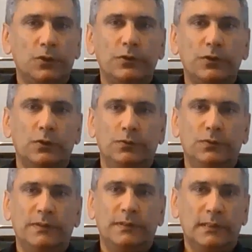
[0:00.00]
measure
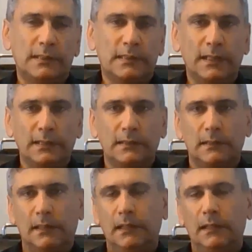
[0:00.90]
students'
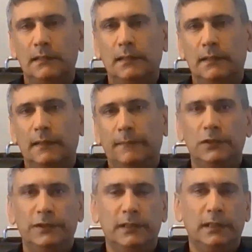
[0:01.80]
success in
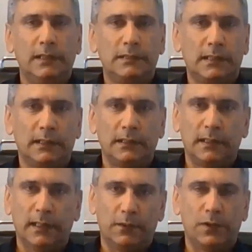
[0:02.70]
learning a
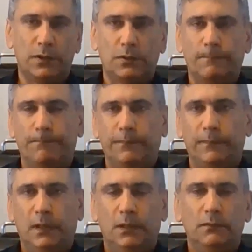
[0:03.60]
second language.
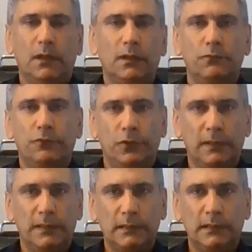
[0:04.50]
Thank you for
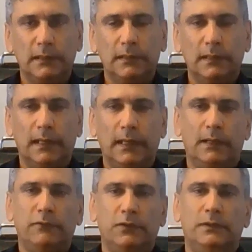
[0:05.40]
listening
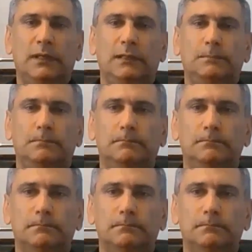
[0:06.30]
and have a good day.